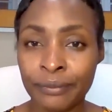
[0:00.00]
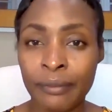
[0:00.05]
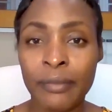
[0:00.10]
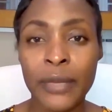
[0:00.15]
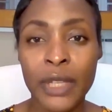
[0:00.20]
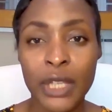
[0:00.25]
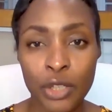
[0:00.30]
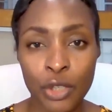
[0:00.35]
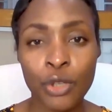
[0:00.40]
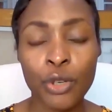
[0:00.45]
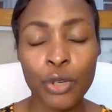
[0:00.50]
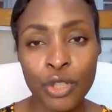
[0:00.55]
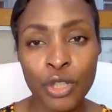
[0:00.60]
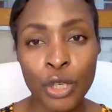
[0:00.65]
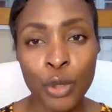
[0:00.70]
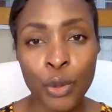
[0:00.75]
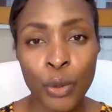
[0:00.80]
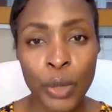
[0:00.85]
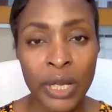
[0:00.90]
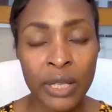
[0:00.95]
You go to the
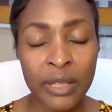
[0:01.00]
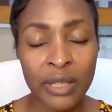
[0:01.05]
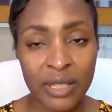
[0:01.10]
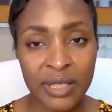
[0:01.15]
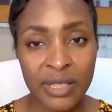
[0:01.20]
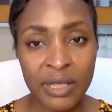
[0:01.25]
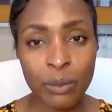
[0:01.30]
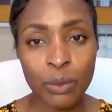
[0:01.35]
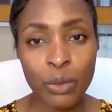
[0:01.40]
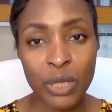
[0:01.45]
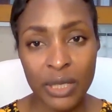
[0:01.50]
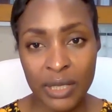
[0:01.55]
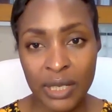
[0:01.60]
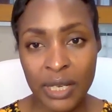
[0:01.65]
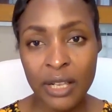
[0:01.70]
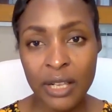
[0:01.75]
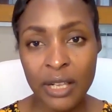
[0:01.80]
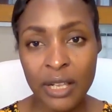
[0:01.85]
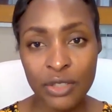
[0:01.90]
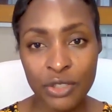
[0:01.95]
lawyer that someone
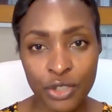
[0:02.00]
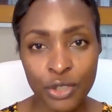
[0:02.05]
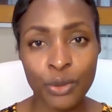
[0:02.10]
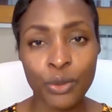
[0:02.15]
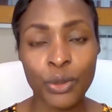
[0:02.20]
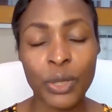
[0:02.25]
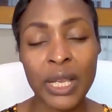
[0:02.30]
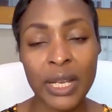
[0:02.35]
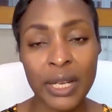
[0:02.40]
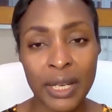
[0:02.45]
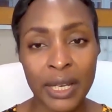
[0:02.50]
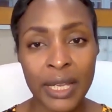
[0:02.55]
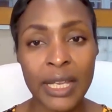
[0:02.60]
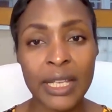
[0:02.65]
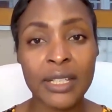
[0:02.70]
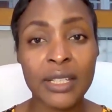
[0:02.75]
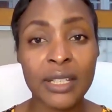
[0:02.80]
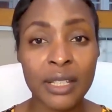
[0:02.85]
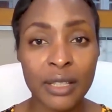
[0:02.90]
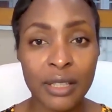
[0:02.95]
tells you can
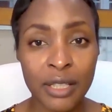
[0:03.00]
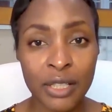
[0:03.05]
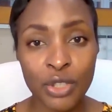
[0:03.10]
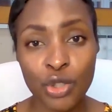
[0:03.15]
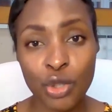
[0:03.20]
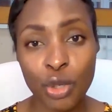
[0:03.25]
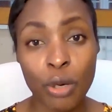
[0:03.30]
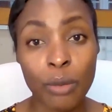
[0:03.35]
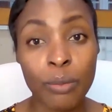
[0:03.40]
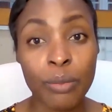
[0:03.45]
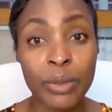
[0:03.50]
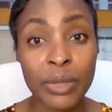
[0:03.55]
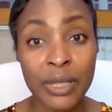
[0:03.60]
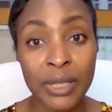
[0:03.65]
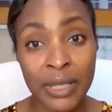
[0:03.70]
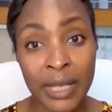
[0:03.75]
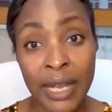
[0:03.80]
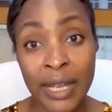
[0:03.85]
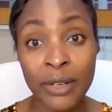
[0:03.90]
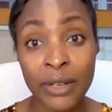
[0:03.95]
get the job
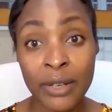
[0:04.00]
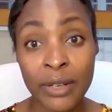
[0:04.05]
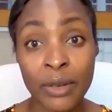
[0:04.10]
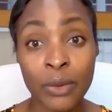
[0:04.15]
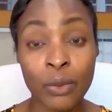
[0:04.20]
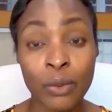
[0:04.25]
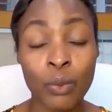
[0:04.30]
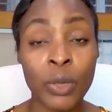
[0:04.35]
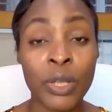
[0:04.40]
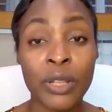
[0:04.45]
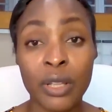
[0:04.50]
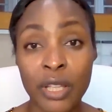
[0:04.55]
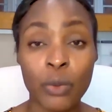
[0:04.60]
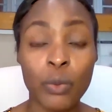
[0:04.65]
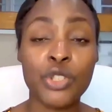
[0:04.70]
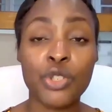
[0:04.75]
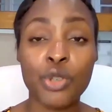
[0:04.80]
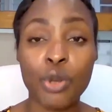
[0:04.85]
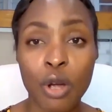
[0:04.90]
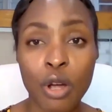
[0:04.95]
done, whether they
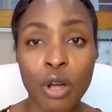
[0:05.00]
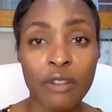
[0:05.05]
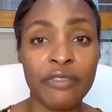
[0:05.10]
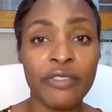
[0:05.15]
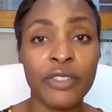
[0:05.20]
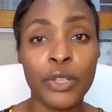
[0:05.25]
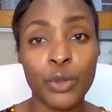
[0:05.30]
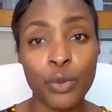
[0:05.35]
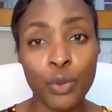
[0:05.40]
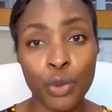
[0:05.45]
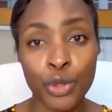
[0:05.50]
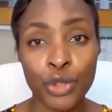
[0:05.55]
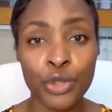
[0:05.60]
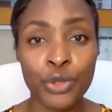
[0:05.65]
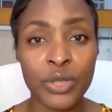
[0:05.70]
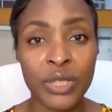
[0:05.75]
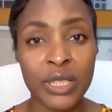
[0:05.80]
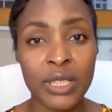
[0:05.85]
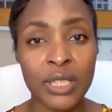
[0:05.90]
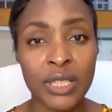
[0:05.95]
went to Harvard or
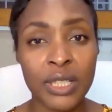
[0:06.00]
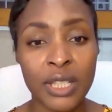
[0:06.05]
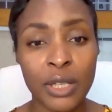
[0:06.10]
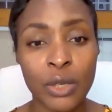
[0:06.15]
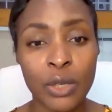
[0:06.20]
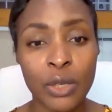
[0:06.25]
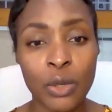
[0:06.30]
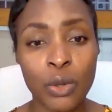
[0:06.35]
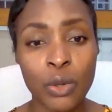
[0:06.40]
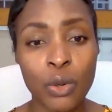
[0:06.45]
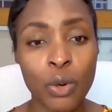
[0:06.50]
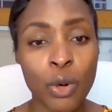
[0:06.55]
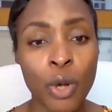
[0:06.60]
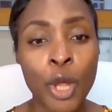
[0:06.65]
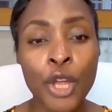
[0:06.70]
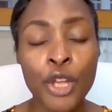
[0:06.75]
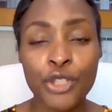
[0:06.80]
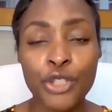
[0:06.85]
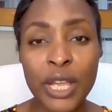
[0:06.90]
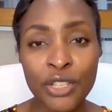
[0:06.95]
UCT Law.
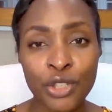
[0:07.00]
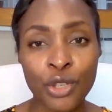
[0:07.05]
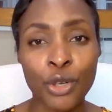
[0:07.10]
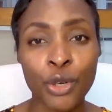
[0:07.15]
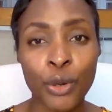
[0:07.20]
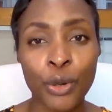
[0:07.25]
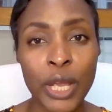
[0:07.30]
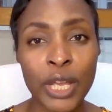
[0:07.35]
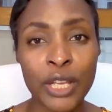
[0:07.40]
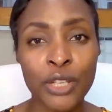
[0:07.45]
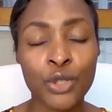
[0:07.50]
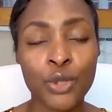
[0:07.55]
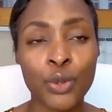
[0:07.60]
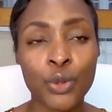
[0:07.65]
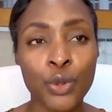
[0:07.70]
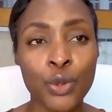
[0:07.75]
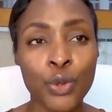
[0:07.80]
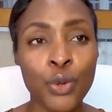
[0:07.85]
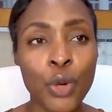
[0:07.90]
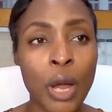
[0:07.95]
So as you're going
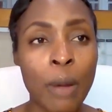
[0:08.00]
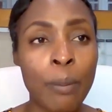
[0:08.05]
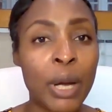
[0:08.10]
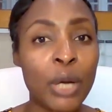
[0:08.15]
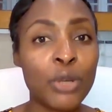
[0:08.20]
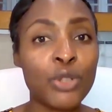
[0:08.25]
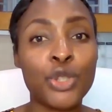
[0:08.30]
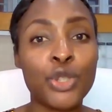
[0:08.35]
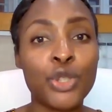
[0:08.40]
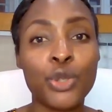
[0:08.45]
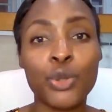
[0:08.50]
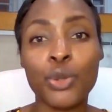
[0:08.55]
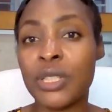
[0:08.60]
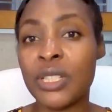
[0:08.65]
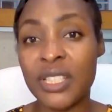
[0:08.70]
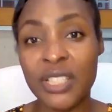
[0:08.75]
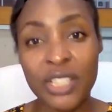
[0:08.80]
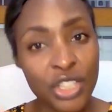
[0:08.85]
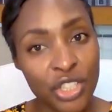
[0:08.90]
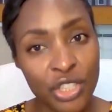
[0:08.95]
to about your
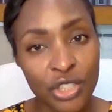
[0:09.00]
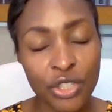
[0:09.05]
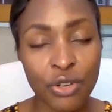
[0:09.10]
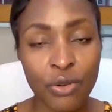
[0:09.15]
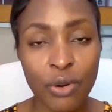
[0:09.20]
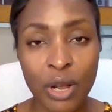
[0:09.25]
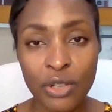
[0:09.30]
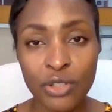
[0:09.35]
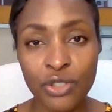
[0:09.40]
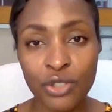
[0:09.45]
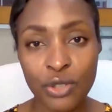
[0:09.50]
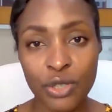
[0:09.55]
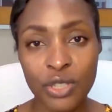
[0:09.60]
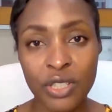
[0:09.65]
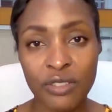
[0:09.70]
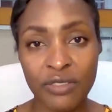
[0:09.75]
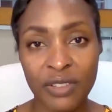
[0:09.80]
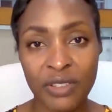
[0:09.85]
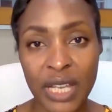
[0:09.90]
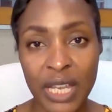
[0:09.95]
decisions around
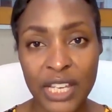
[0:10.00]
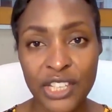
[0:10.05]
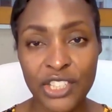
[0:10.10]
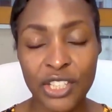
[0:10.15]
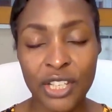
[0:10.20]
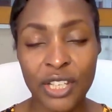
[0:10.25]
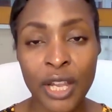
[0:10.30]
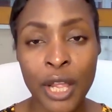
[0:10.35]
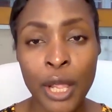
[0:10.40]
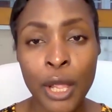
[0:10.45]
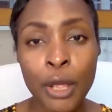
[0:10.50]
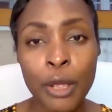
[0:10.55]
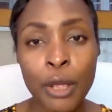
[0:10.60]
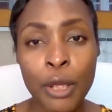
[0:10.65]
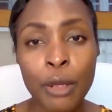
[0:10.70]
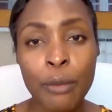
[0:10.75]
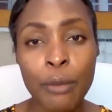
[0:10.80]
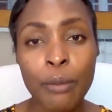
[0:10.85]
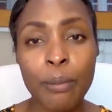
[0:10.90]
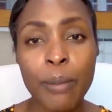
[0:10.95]
certification,
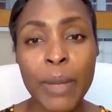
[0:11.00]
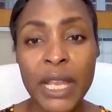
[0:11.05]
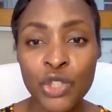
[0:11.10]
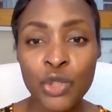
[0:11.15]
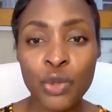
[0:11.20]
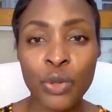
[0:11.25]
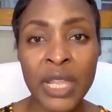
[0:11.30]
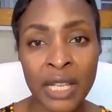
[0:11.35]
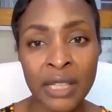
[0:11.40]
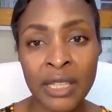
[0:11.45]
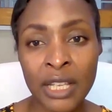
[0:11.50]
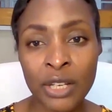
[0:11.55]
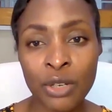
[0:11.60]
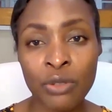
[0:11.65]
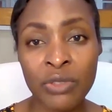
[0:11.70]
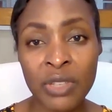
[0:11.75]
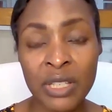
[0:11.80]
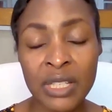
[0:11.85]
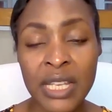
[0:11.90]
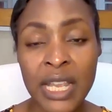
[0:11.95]
make sure that at the end
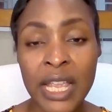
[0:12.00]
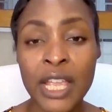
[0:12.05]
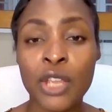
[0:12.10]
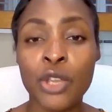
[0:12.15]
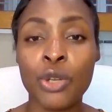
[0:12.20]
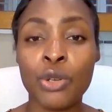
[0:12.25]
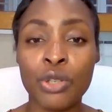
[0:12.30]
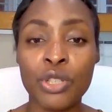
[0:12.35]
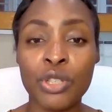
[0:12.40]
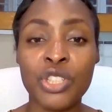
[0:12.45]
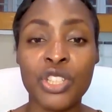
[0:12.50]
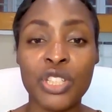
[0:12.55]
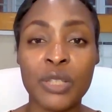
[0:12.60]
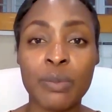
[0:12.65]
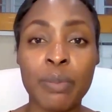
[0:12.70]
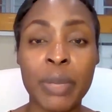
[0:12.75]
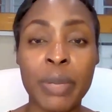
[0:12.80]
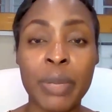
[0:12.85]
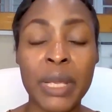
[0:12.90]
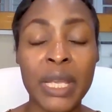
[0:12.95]
of the day, you're not
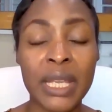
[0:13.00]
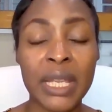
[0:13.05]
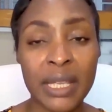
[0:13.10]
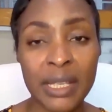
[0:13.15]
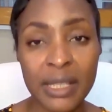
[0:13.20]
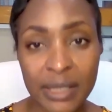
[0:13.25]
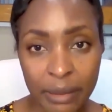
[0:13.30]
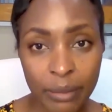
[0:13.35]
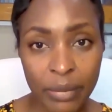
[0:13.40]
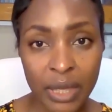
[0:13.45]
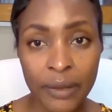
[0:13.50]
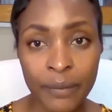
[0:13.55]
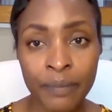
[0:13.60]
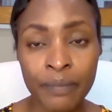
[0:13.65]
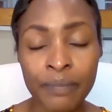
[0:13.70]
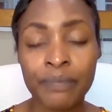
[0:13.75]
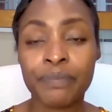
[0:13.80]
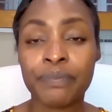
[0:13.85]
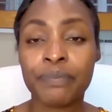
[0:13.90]
just picking something